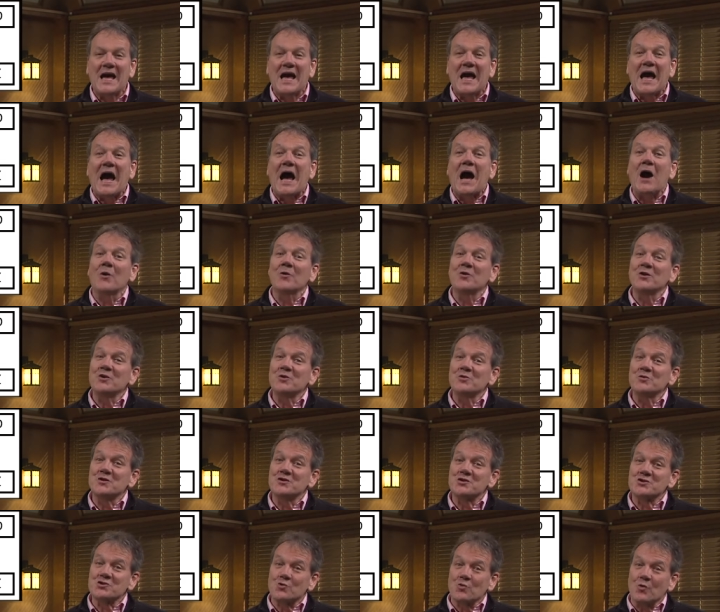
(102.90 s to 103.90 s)
How do you
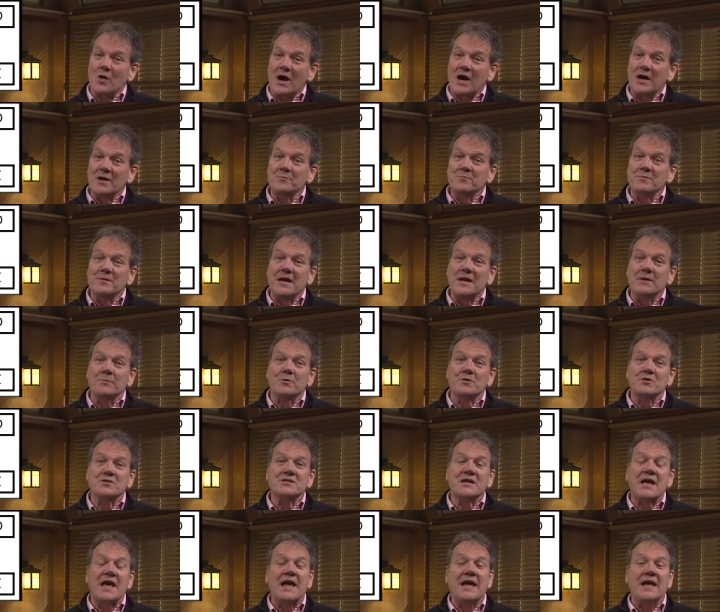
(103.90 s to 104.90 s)
describe neighbors
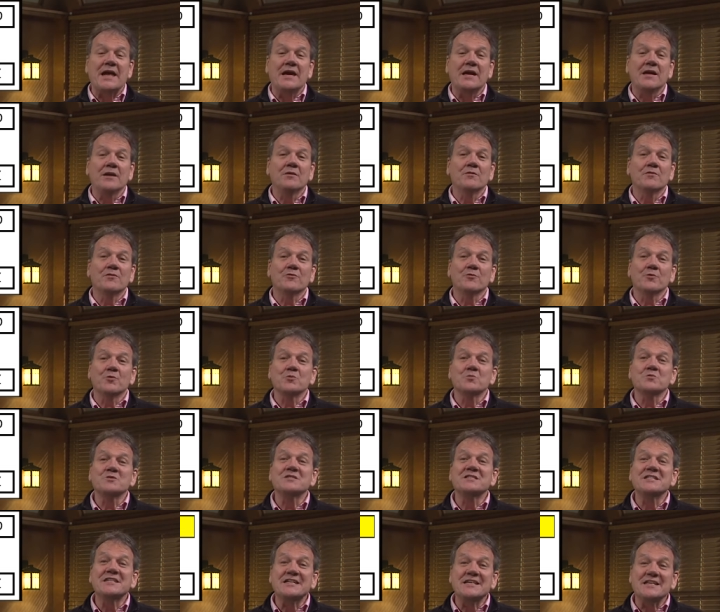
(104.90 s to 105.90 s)
A through
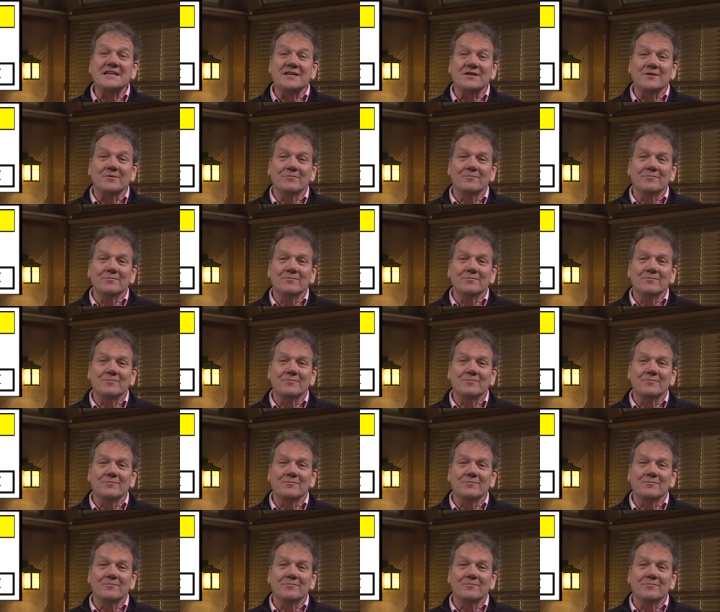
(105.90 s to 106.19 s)
D?